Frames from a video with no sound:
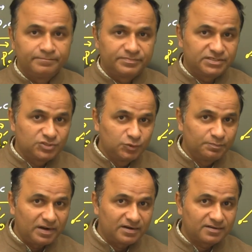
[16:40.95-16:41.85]
the two
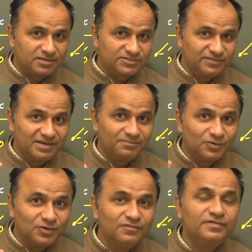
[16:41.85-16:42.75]
particles will
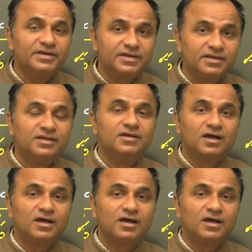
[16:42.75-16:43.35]
move in